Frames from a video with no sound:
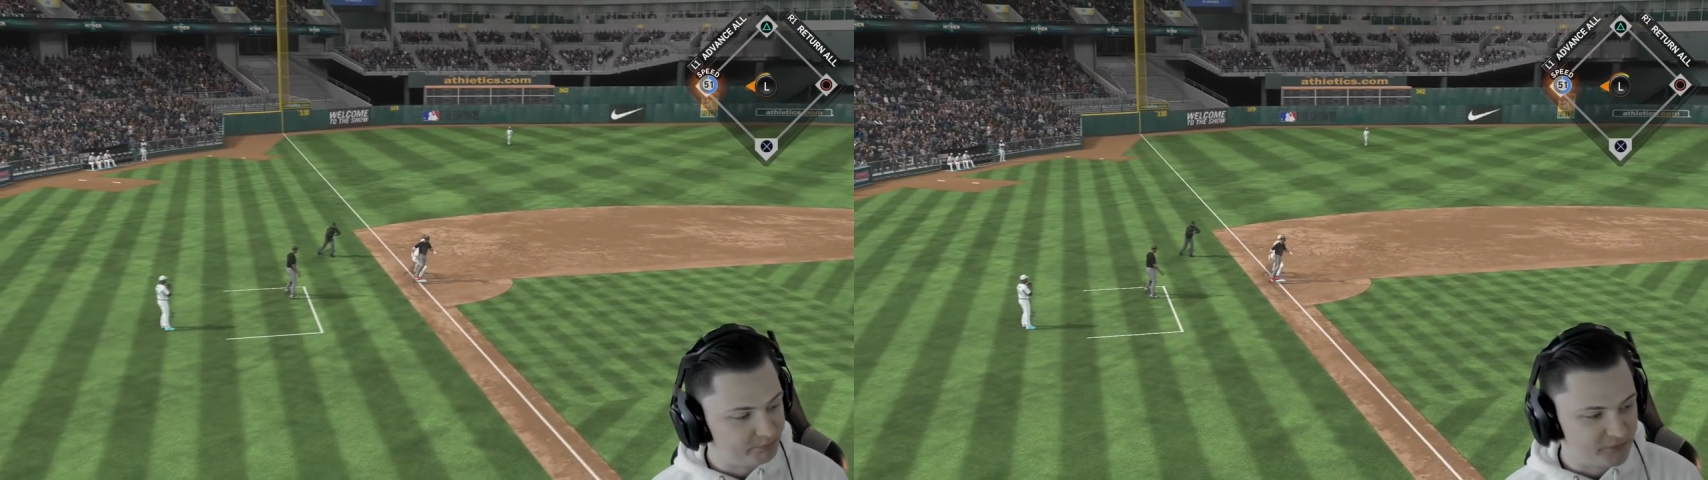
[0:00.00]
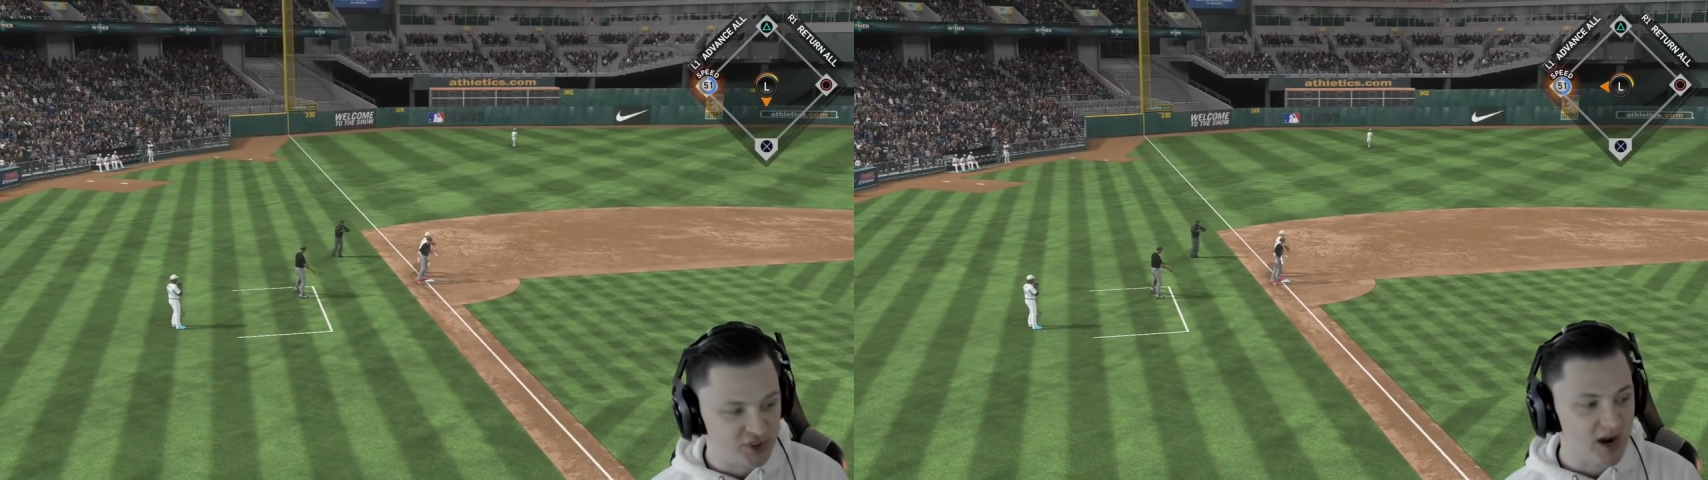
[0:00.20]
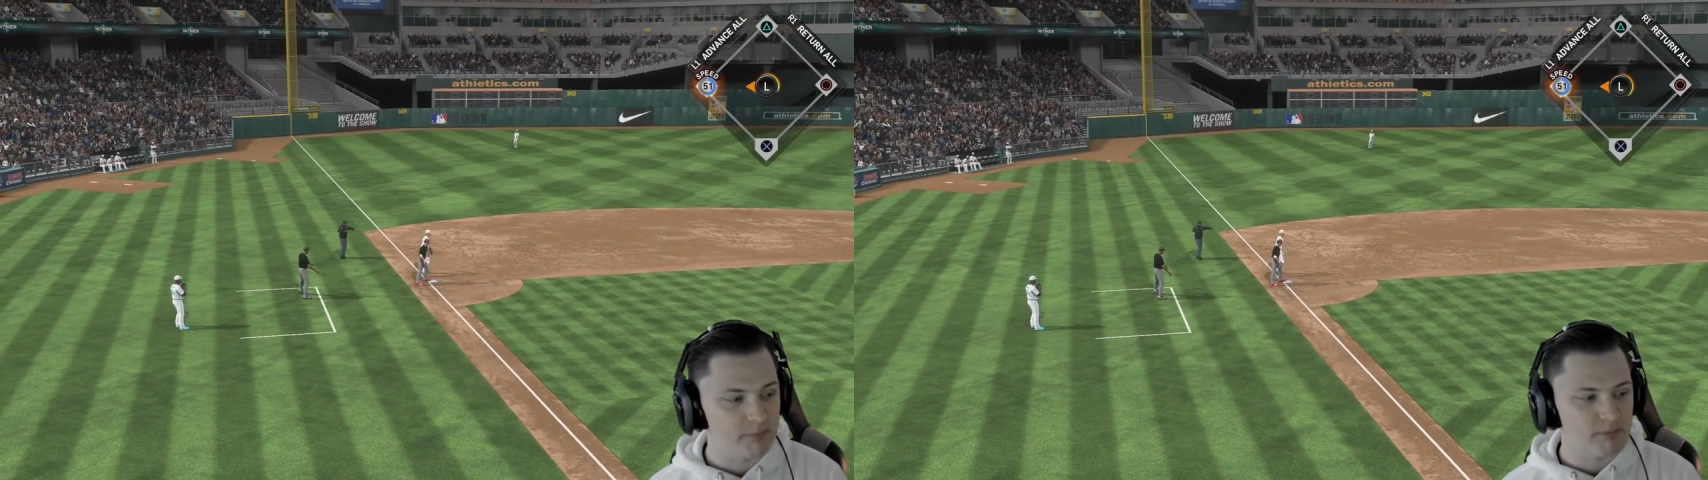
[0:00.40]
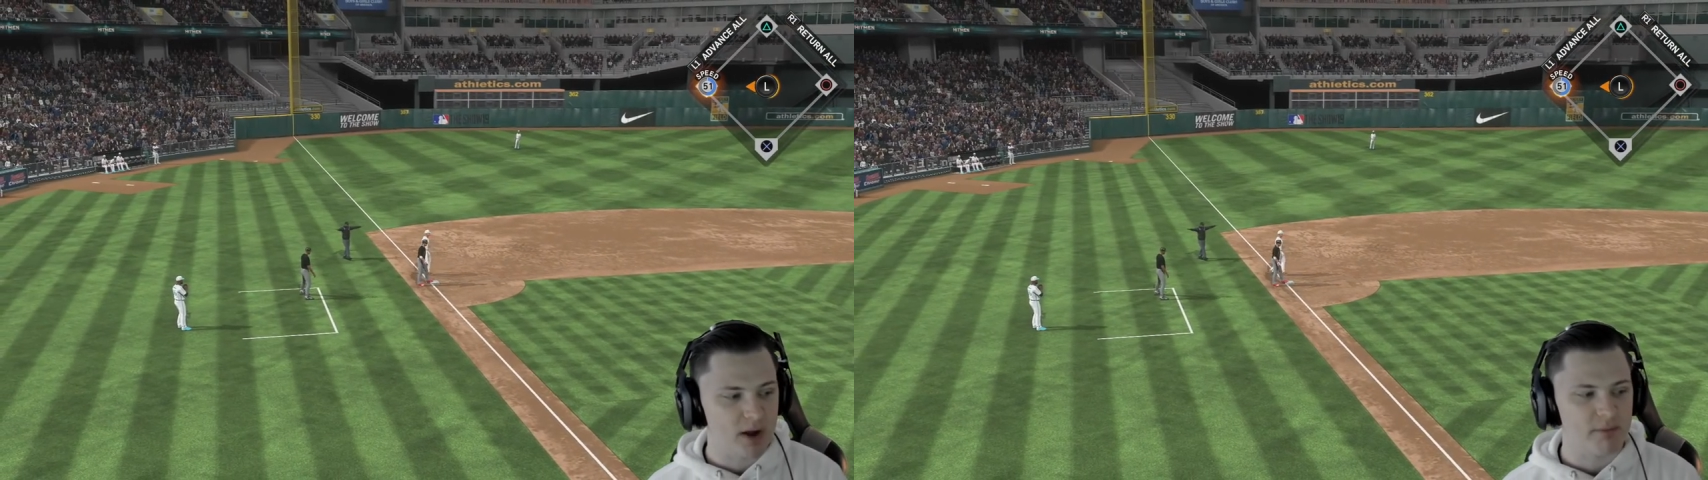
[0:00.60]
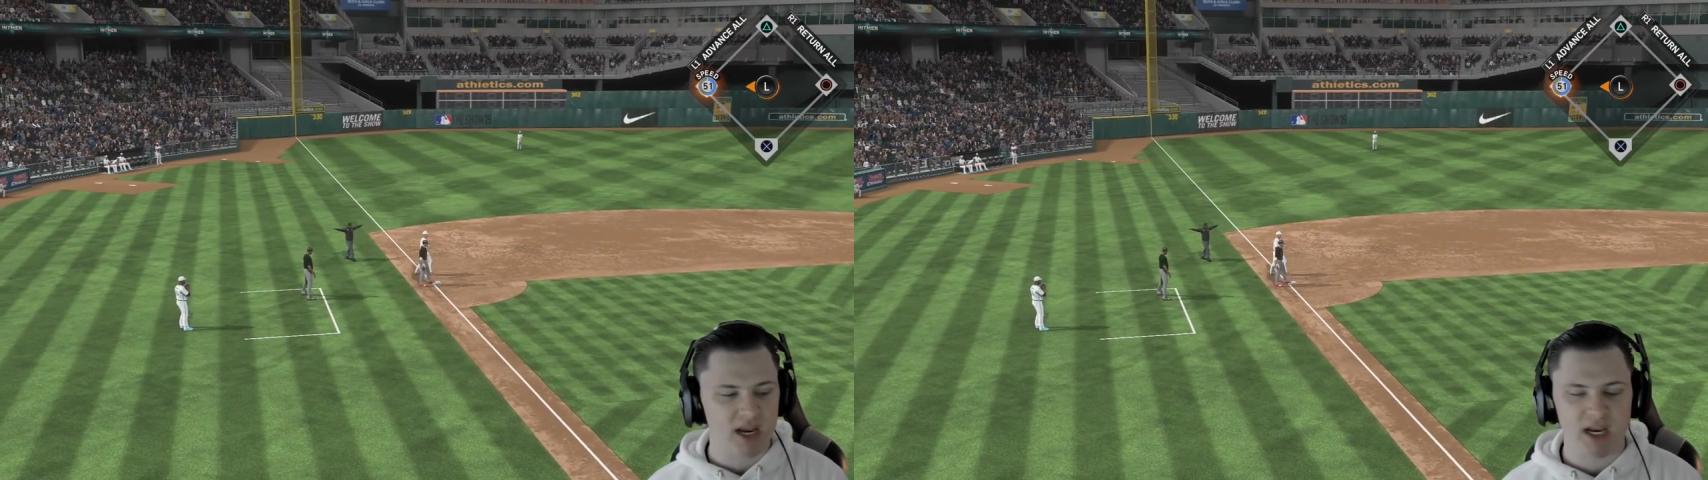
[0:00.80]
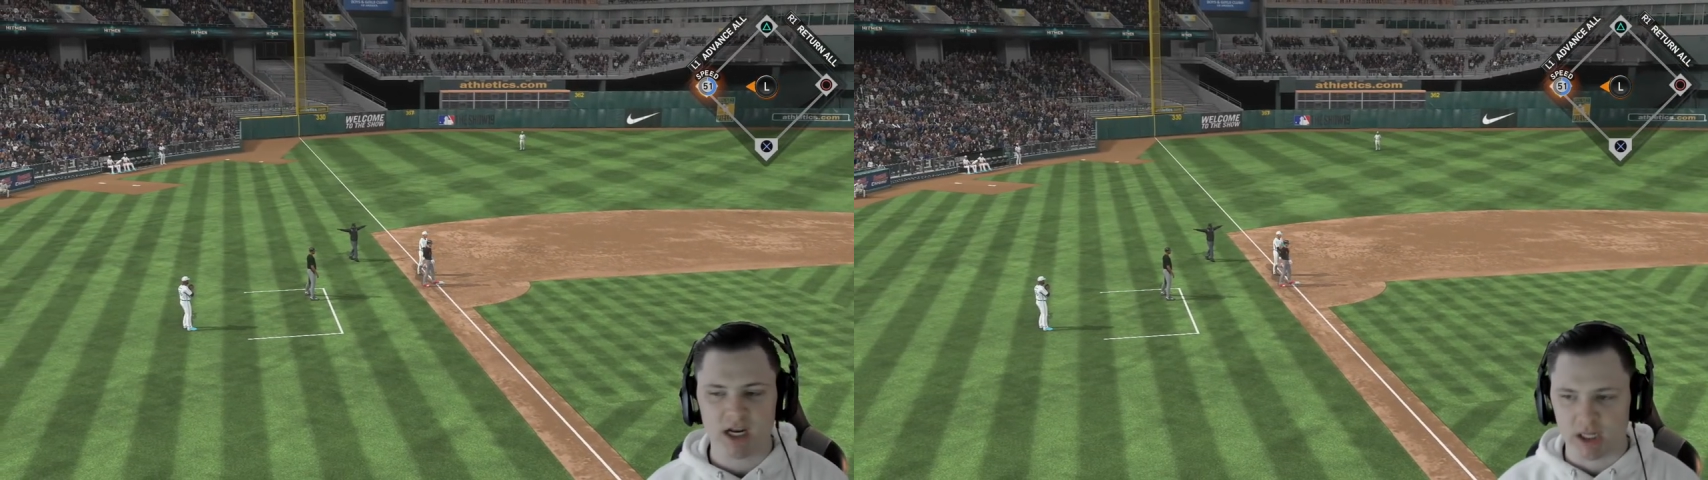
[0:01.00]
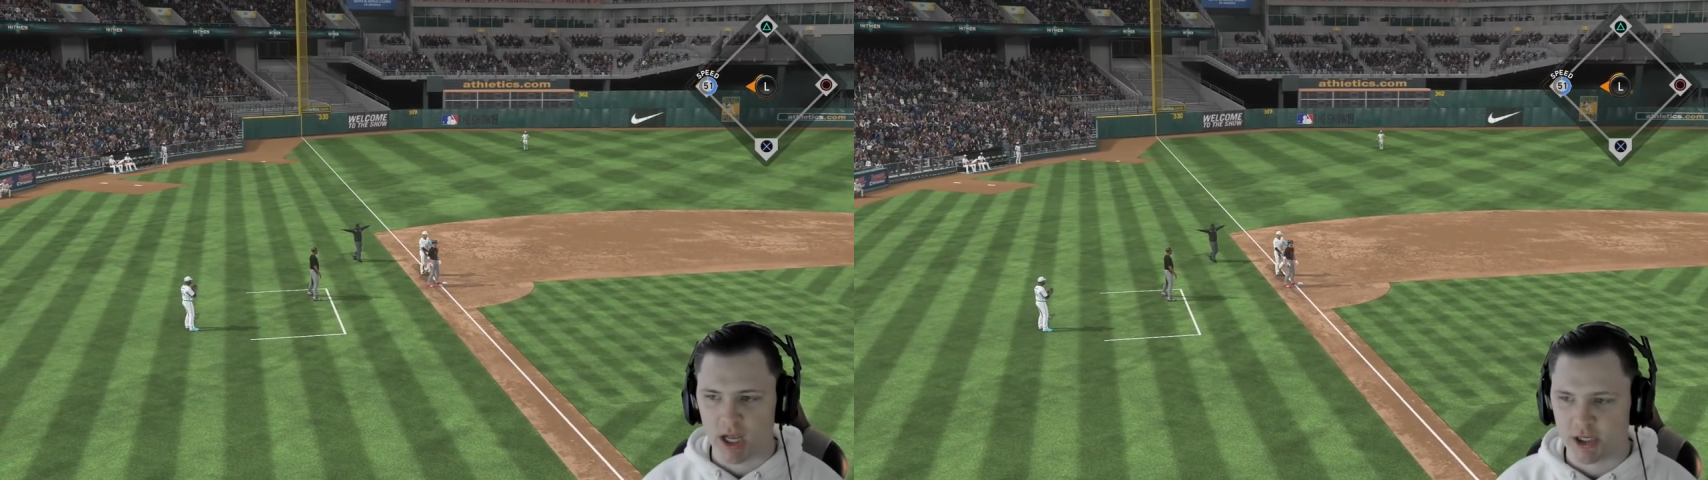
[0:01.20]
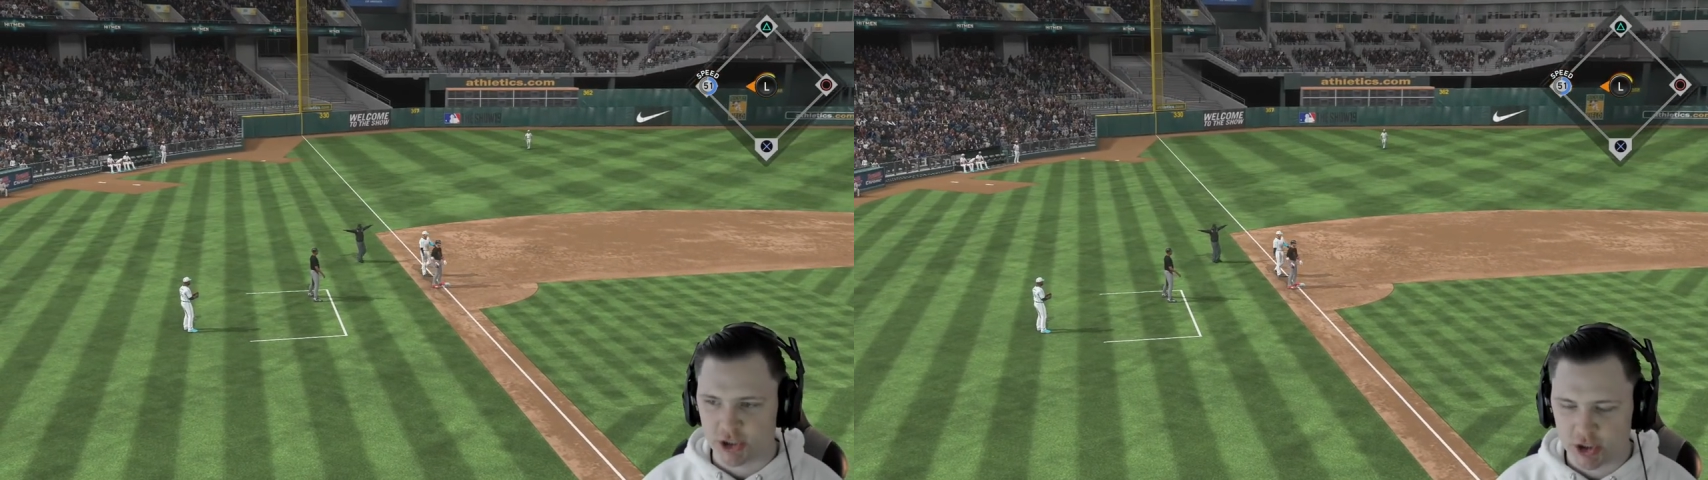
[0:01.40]
Simba being
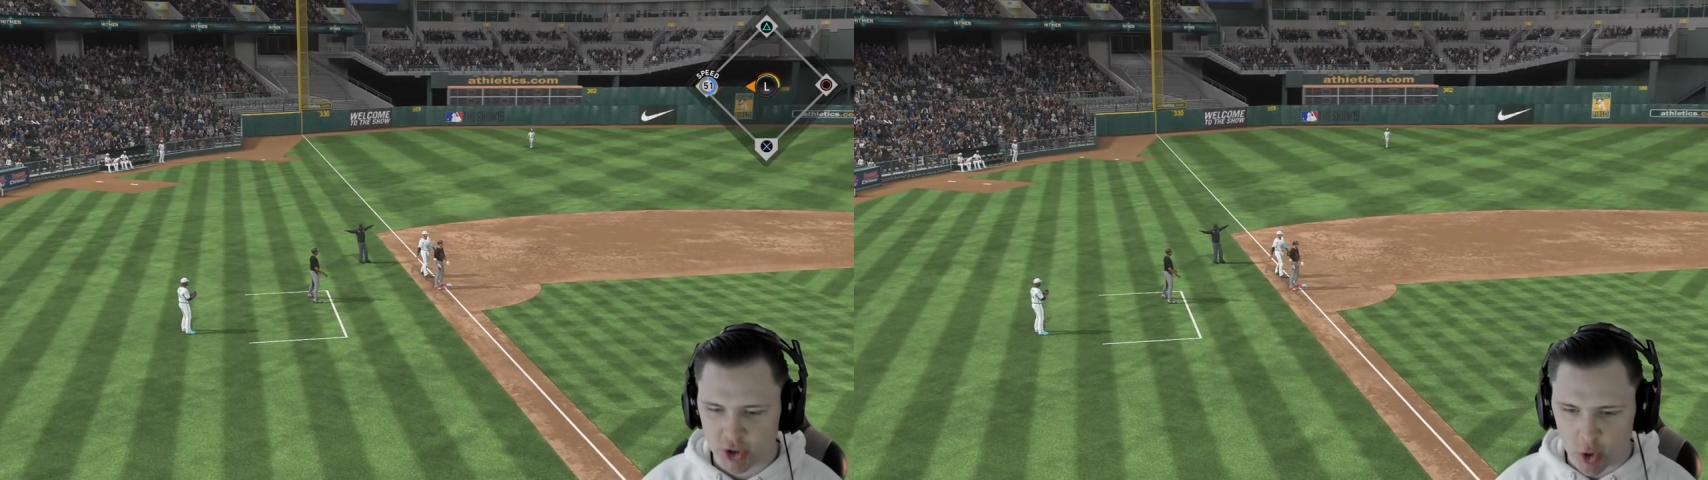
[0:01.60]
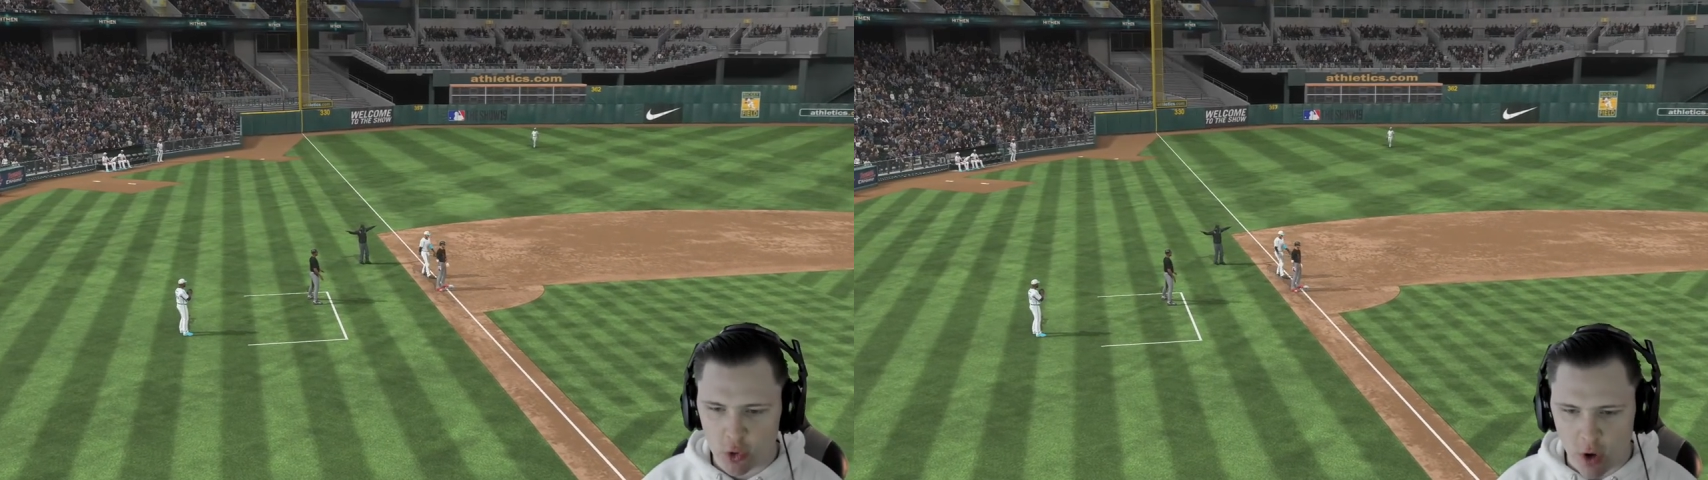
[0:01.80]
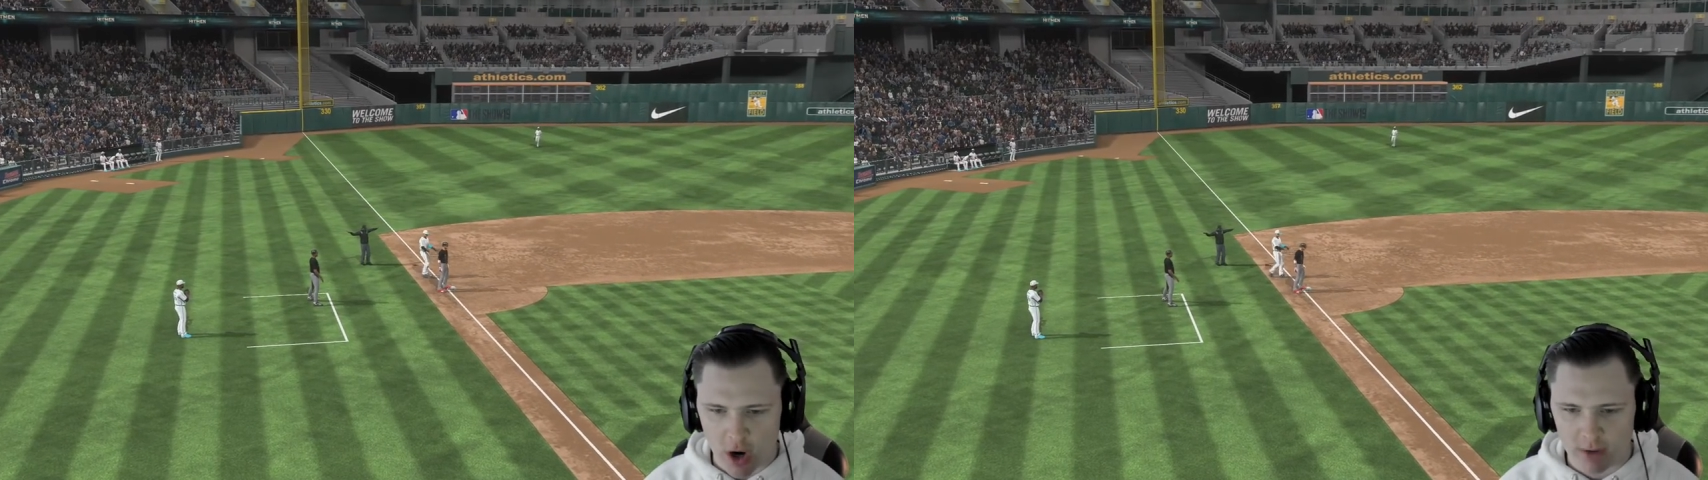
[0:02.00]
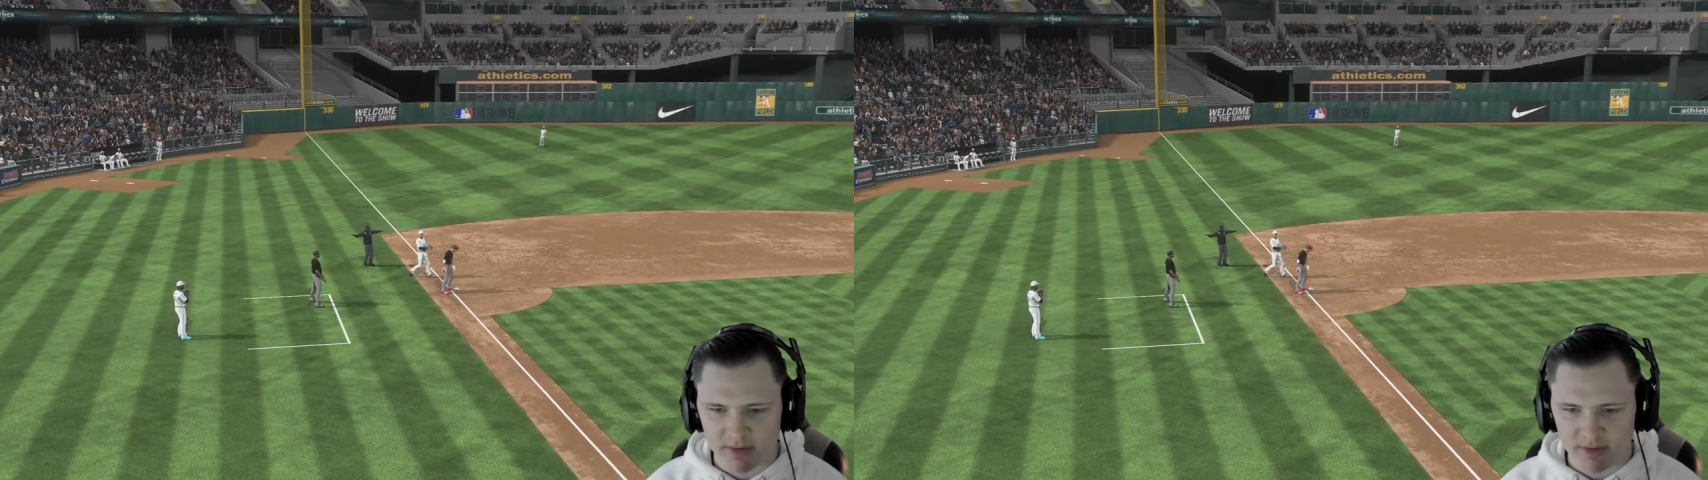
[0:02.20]
clutch. Two R B